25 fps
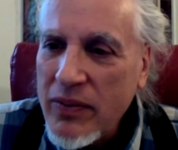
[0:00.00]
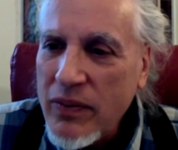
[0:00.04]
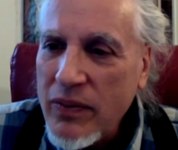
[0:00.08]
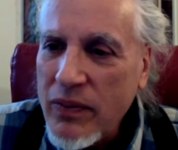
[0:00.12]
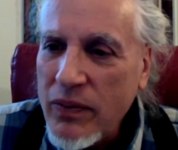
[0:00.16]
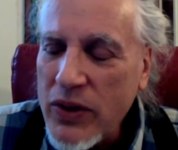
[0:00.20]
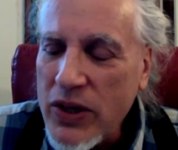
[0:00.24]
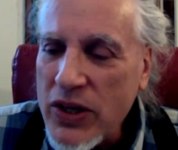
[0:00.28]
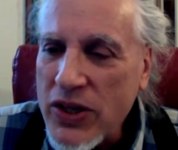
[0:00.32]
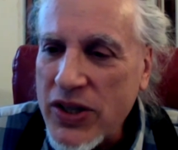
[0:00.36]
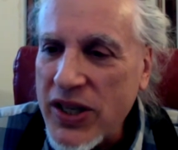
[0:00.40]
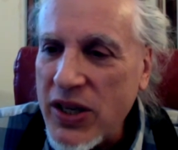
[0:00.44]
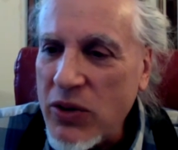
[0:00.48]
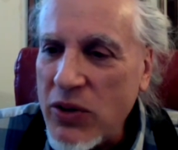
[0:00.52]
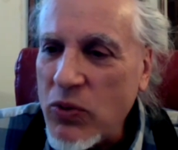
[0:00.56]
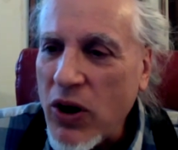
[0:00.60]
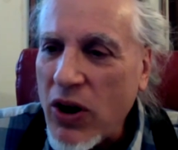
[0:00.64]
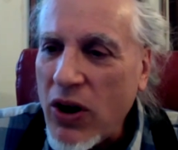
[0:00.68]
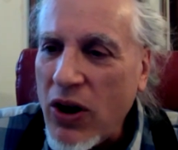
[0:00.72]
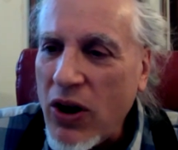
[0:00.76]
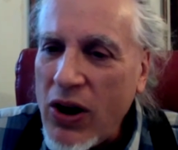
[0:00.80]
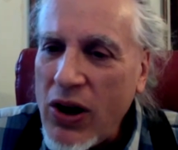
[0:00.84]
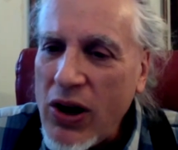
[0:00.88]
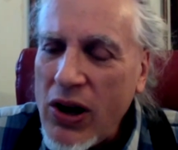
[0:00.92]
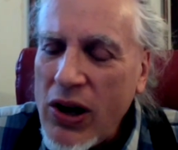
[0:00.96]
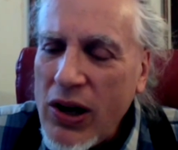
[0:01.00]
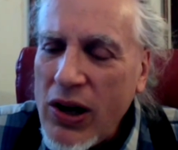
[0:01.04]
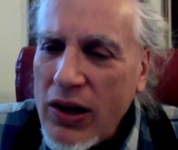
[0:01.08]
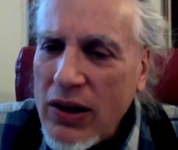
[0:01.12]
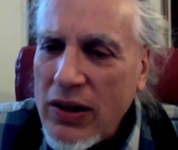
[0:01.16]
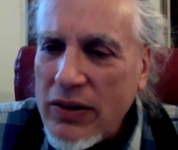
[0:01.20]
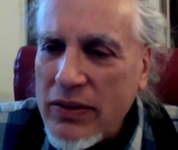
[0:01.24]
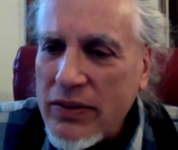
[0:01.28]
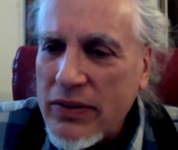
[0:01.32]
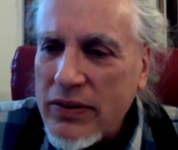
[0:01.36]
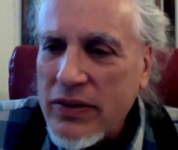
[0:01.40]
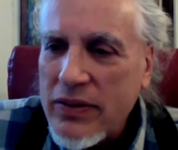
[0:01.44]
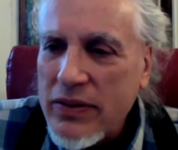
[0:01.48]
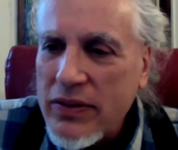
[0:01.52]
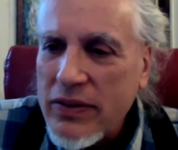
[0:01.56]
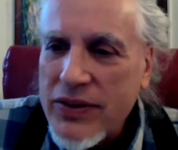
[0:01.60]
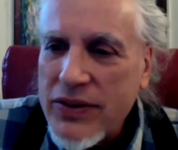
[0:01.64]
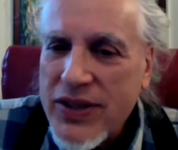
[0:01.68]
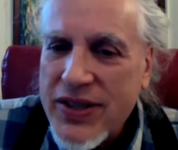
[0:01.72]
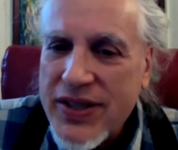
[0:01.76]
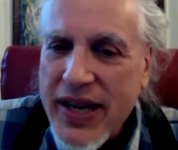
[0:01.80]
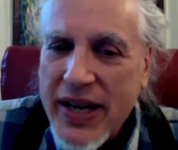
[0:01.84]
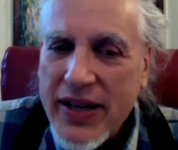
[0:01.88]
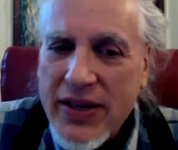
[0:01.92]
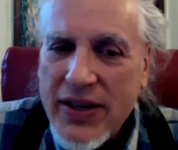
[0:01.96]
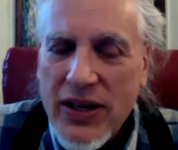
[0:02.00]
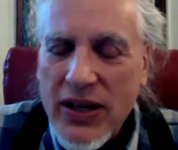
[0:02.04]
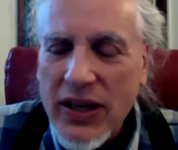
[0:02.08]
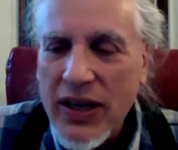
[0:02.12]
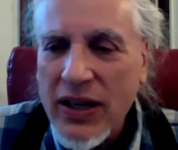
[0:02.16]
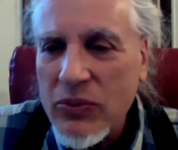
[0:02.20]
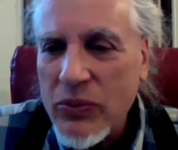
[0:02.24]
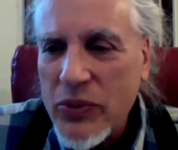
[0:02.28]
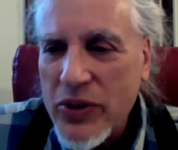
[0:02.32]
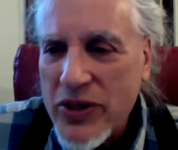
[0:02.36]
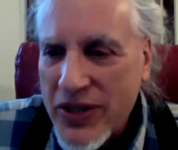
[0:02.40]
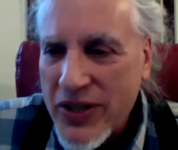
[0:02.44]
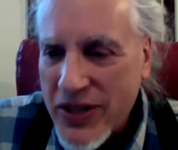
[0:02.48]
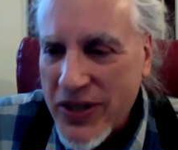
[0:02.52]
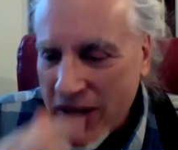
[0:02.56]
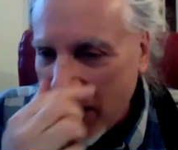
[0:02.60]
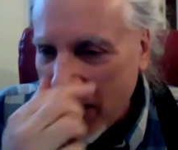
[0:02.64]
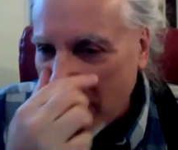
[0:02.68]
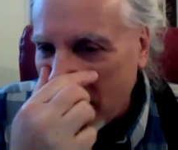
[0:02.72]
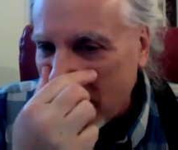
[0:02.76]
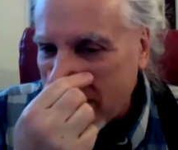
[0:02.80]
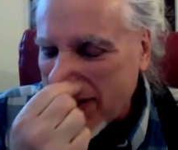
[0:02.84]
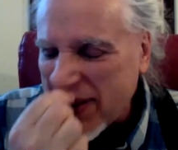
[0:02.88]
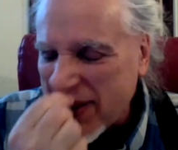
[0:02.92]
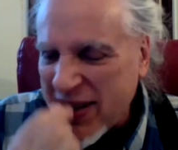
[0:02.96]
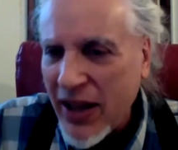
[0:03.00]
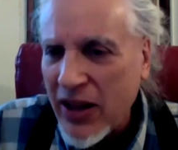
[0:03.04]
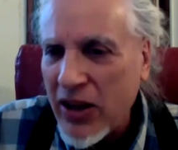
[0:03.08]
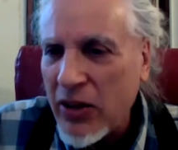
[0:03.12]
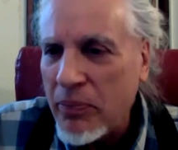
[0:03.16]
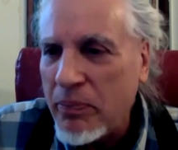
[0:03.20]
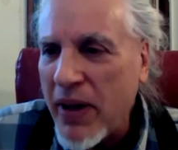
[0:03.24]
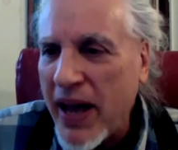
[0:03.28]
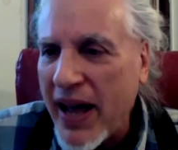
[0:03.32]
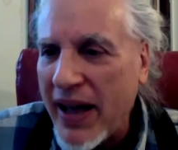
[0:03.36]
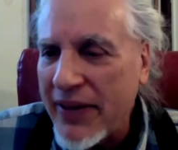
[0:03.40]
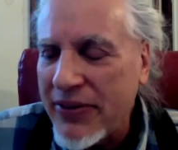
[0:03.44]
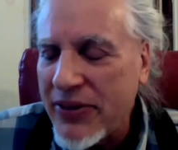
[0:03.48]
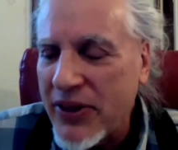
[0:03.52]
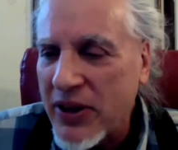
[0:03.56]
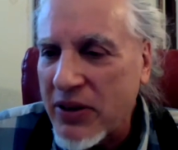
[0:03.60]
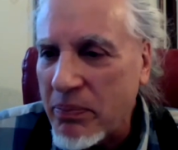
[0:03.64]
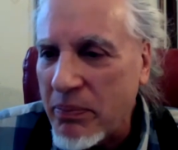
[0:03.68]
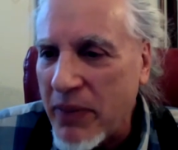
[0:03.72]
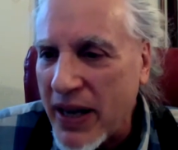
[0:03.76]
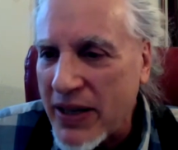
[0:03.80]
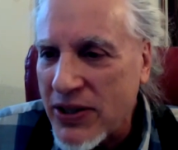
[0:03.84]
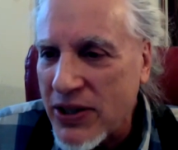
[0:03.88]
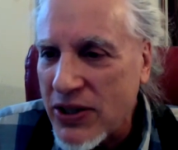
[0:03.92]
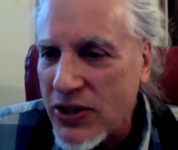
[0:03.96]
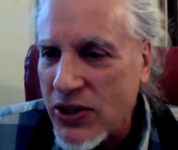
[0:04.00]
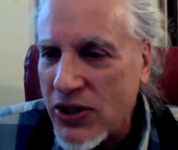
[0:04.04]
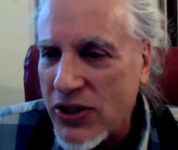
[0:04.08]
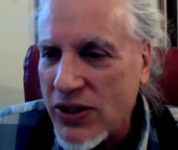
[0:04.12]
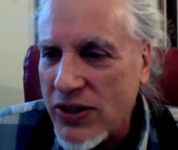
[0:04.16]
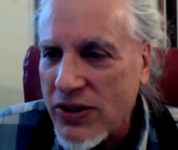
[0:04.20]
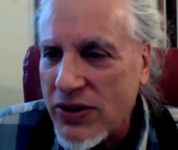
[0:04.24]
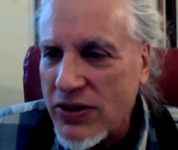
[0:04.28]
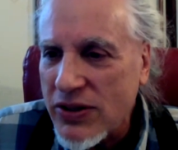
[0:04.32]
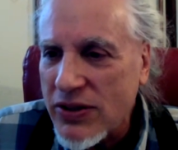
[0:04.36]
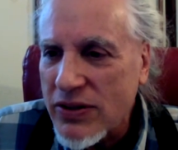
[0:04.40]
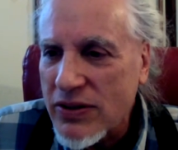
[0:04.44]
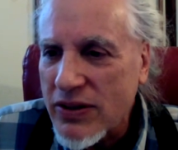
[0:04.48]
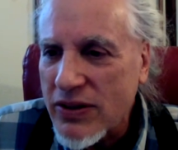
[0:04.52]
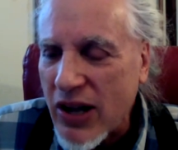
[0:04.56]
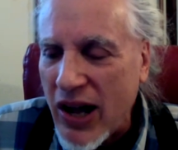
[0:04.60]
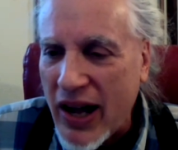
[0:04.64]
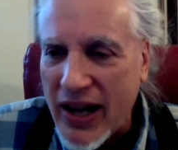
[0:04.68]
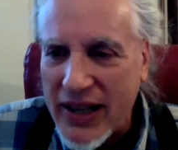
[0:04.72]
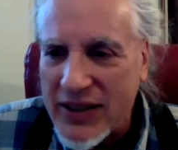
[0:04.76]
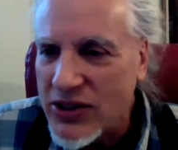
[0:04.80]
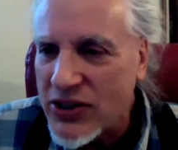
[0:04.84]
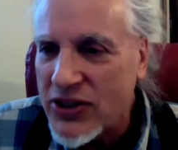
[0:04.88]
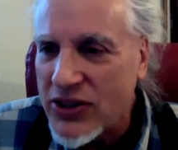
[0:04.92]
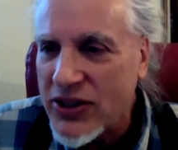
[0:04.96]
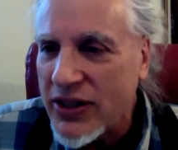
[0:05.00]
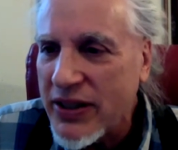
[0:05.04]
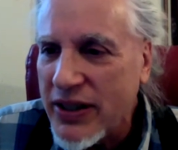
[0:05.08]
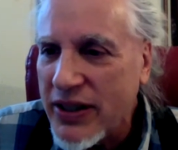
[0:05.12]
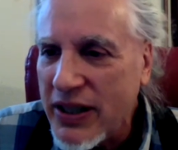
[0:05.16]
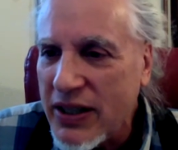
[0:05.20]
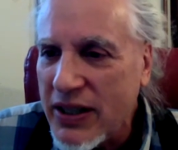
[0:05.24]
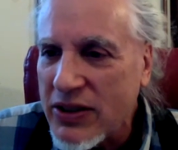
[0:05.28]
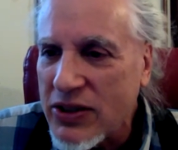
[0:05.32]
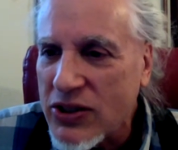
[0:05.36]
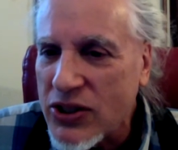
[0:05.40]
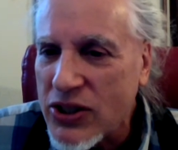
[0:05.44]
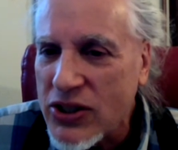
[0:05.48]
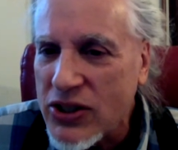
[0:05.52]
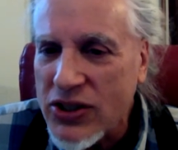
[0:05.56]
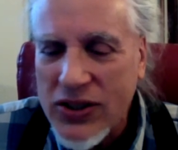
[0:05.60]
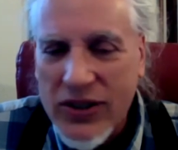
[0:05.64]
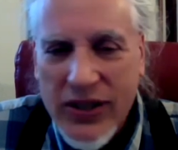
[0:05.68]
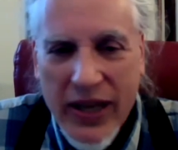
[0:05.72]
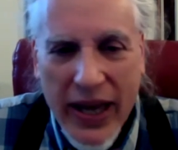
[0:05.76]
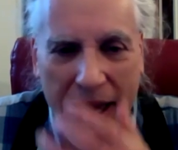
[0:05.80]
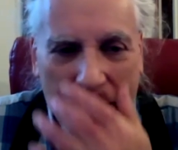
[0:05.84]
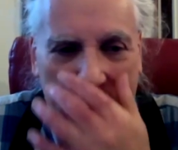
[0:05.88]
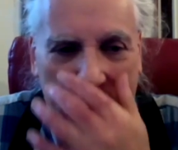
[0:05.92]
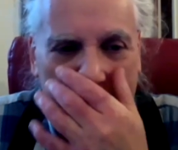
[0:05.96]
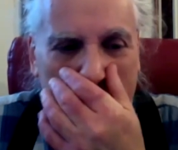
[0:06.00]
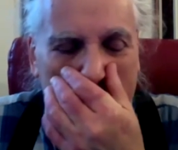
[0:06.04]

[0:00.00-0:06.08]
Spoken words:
You see, we're all sending and receiving telepathic messages constantly. It's just that